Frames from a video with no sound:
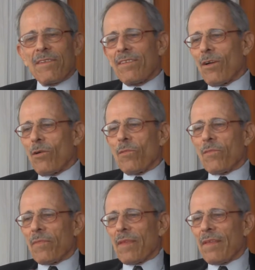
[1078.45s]
So
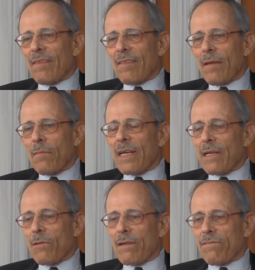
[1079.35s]

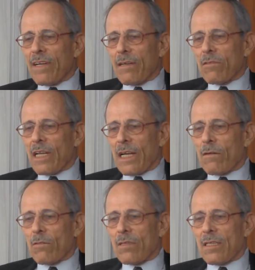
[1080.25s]
somehow I found
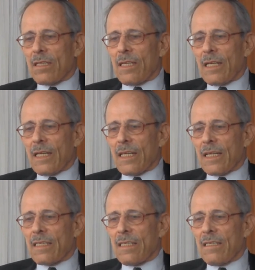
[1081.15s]
out
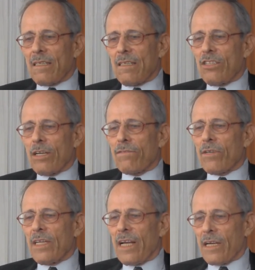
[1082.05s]
that
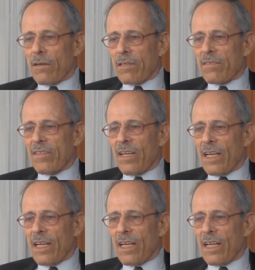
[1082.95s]
Geoffrey Harris in